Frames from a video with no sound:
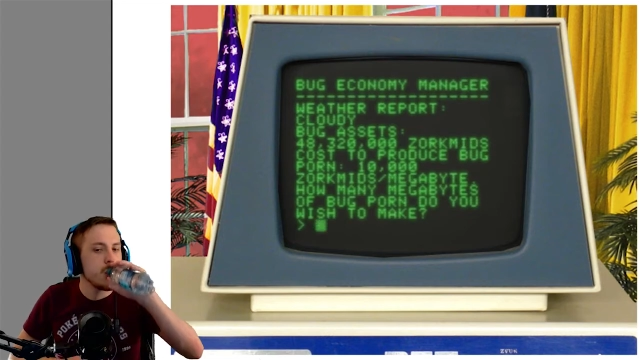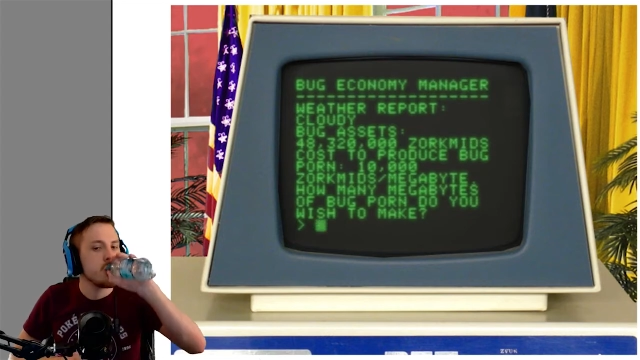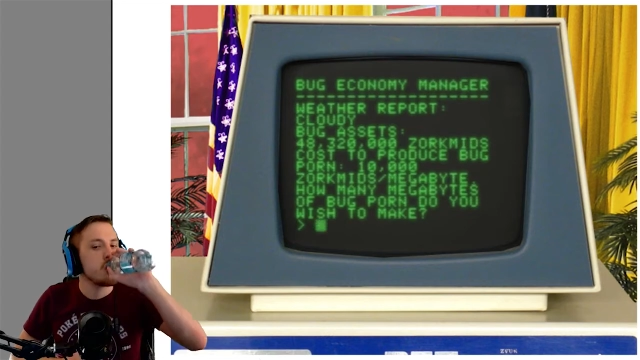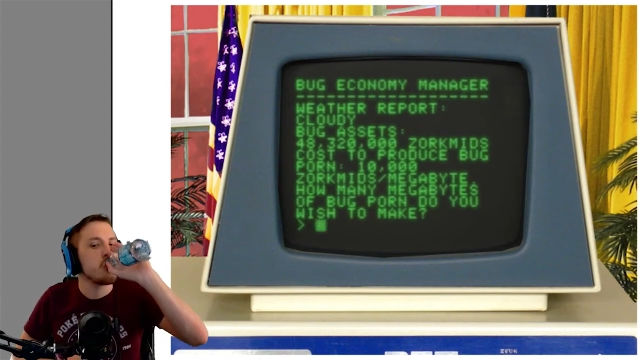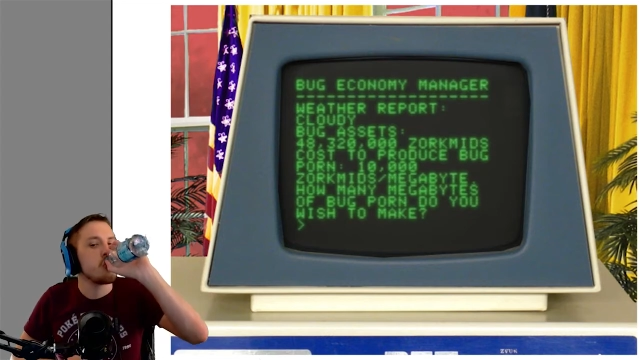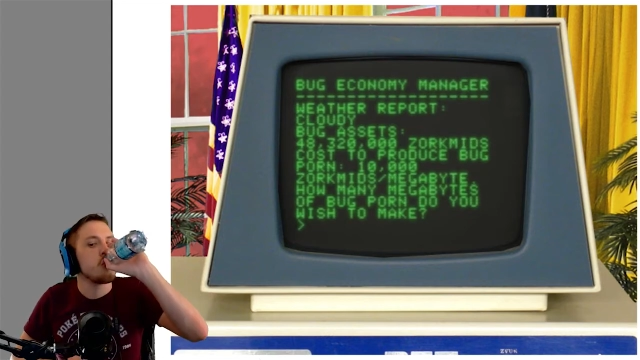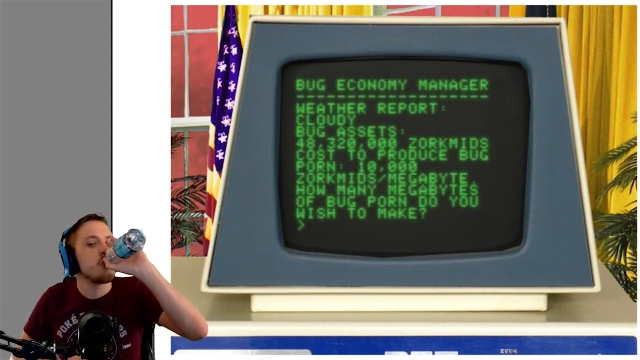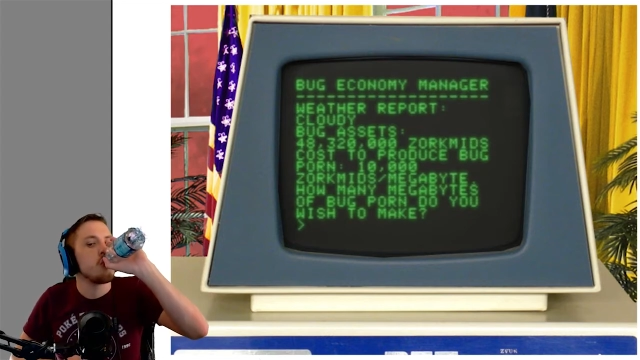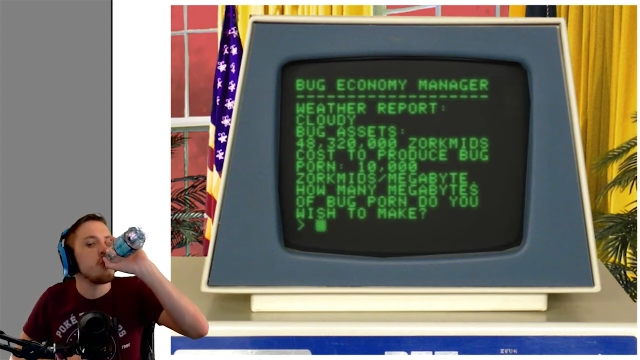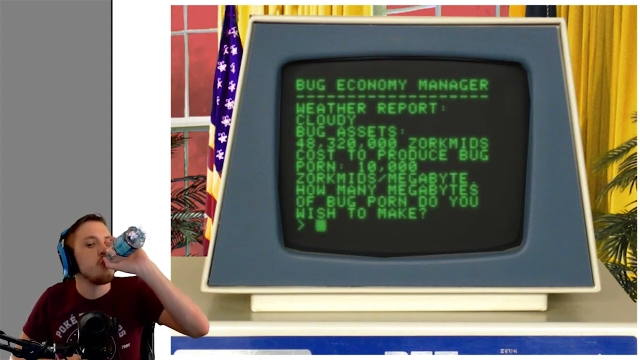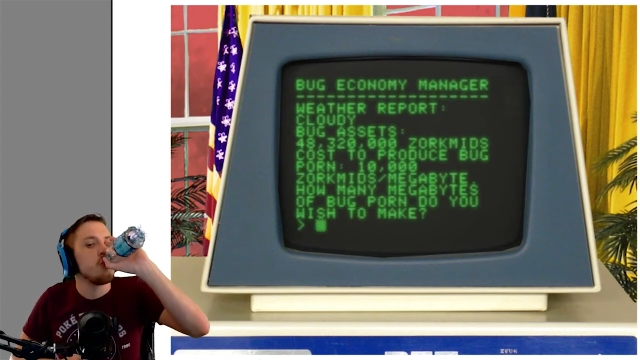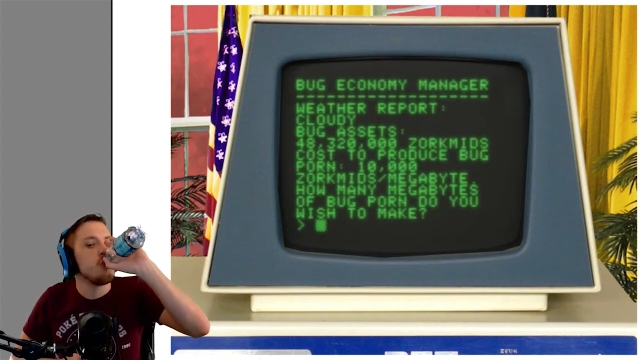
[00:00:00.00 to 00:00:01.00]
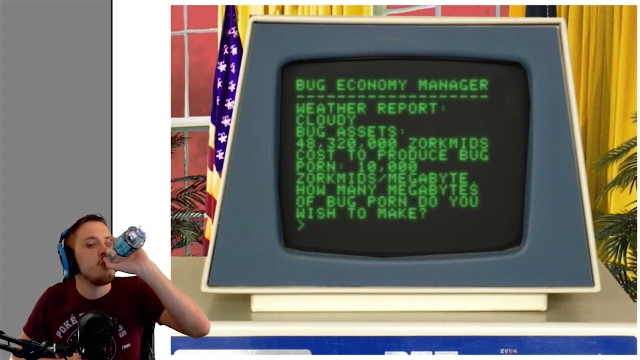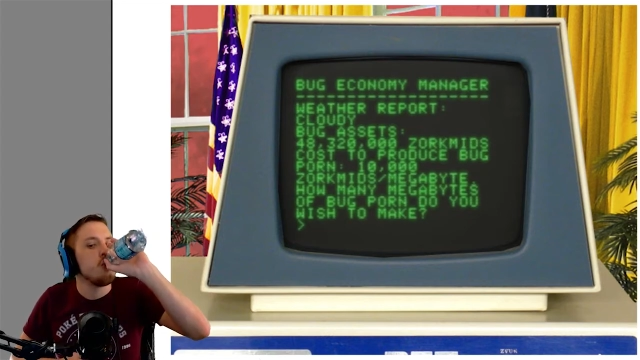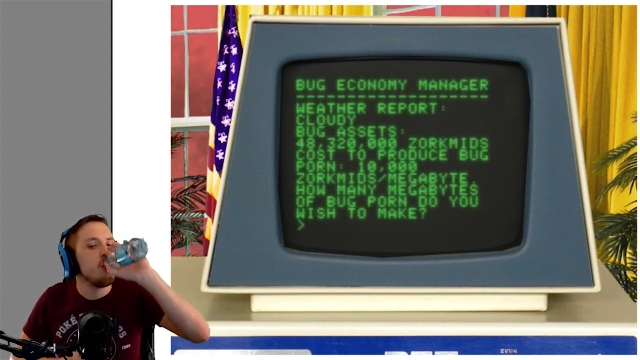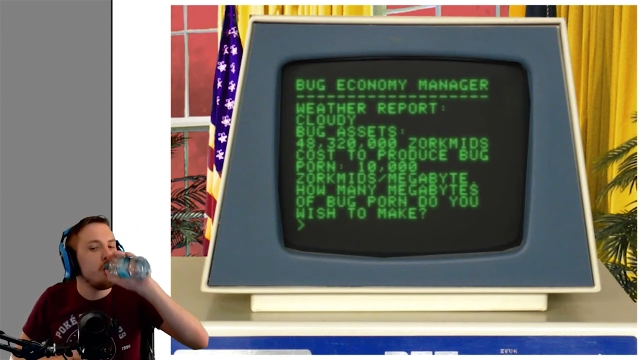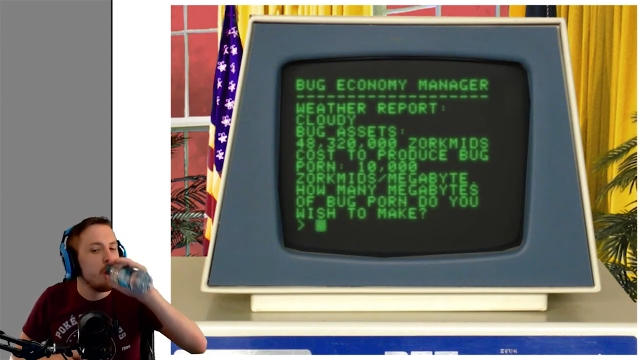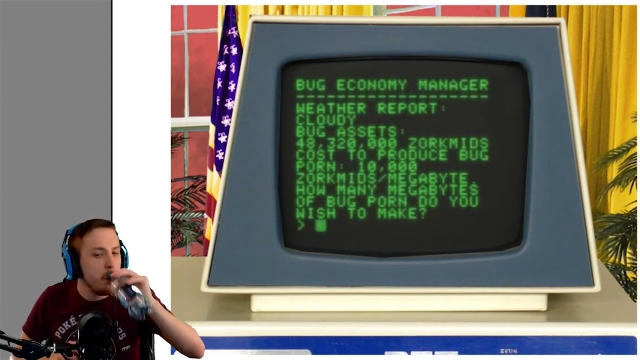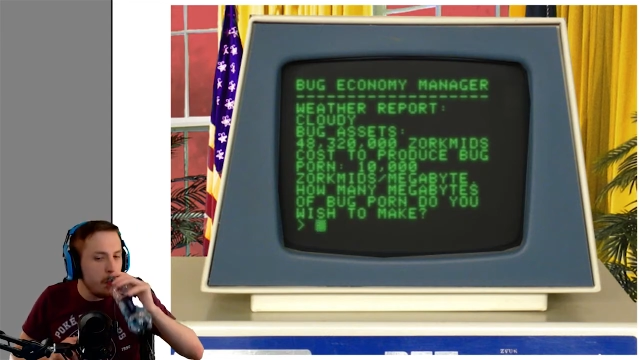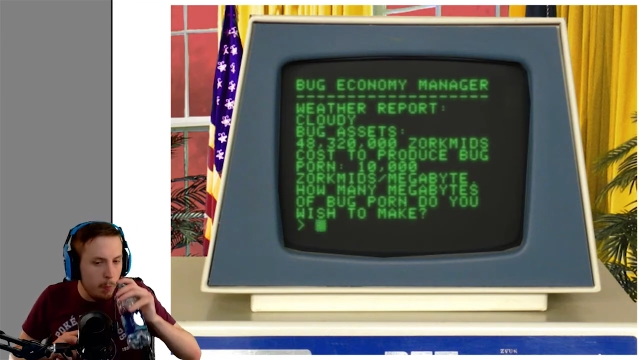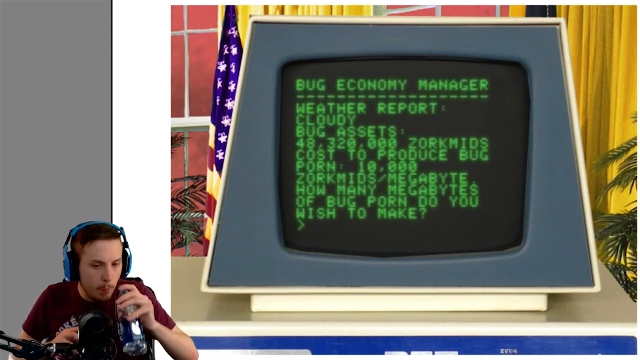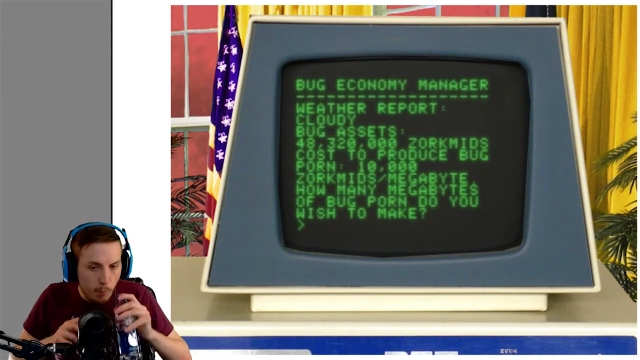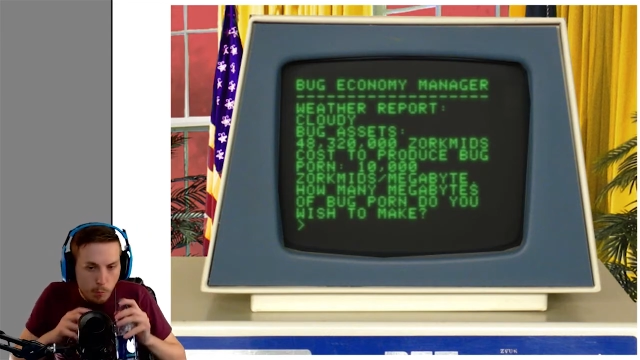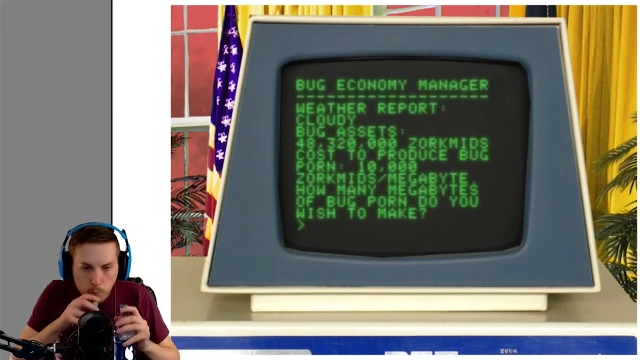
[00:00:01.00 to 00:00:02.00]

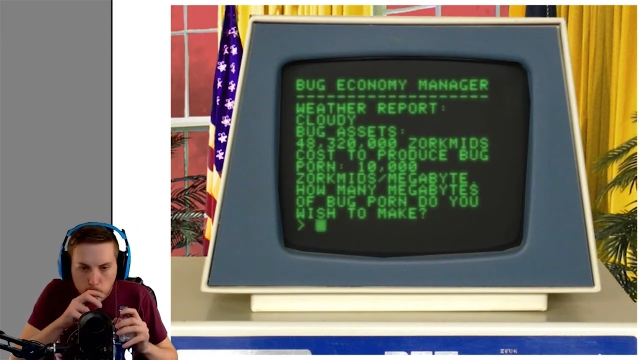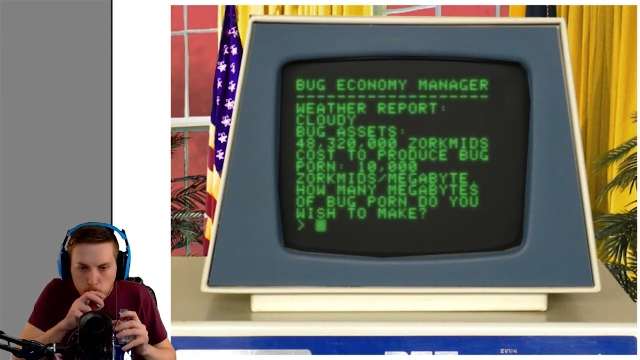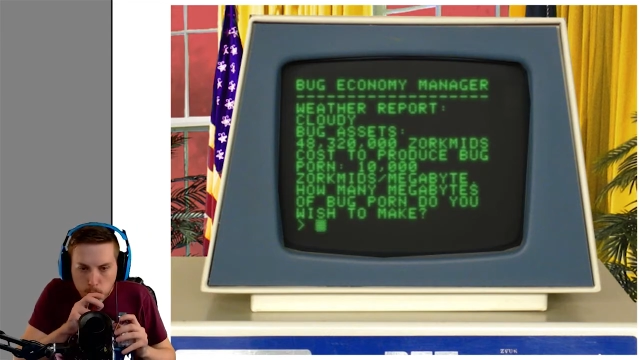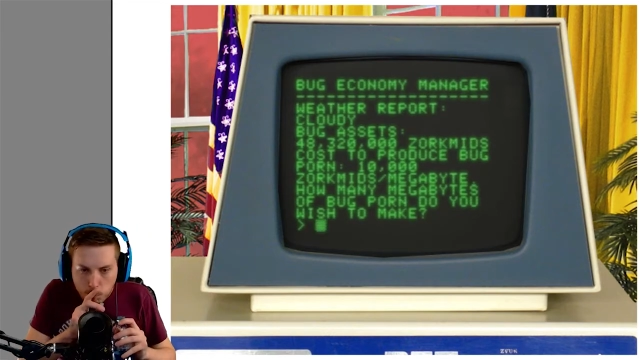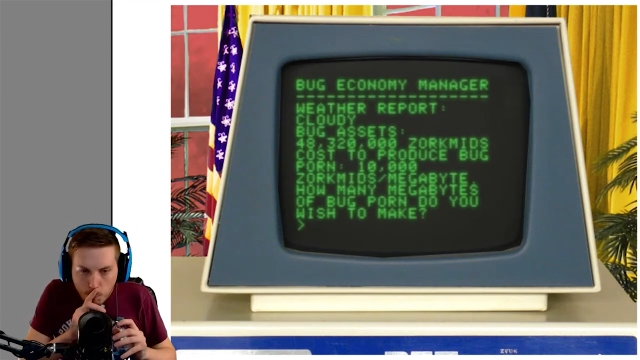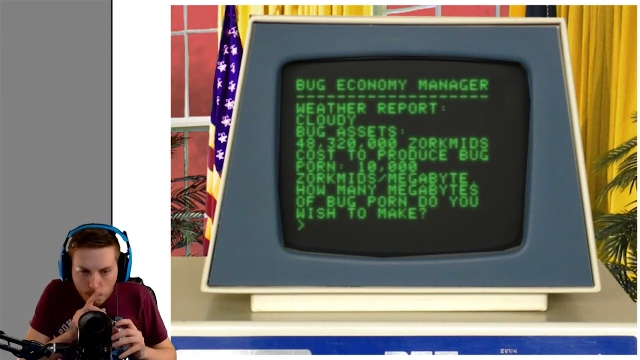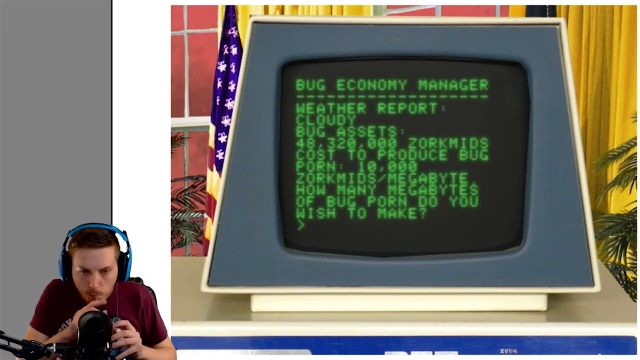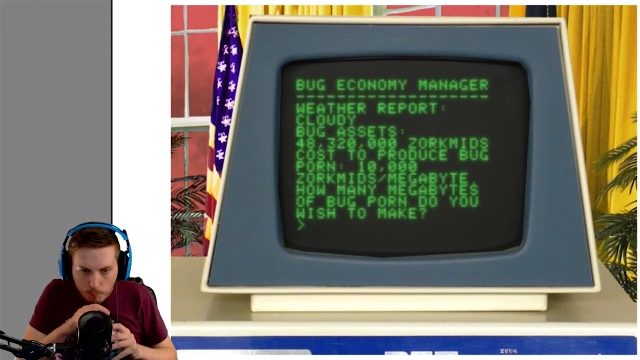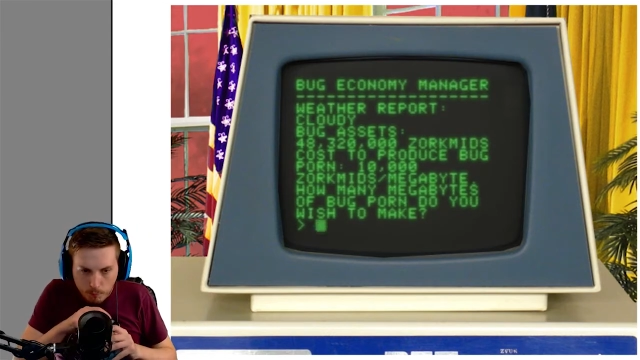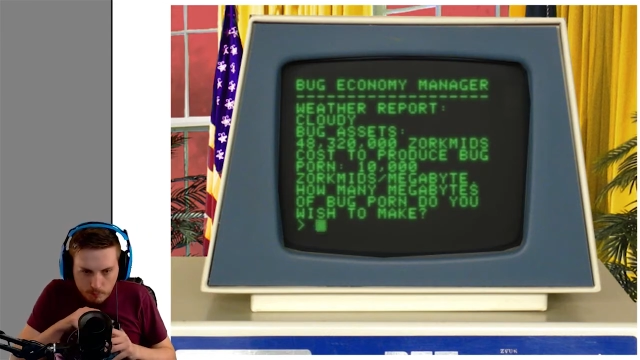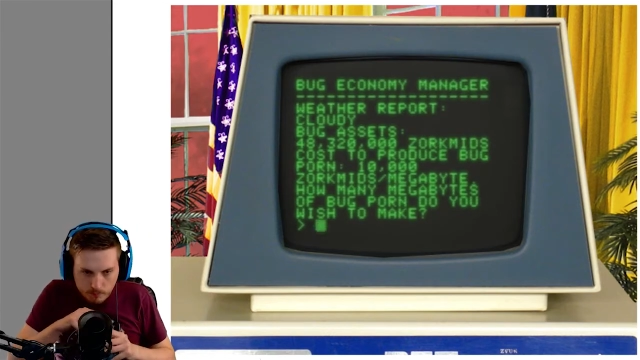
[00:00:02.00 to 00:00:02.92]
[no speech]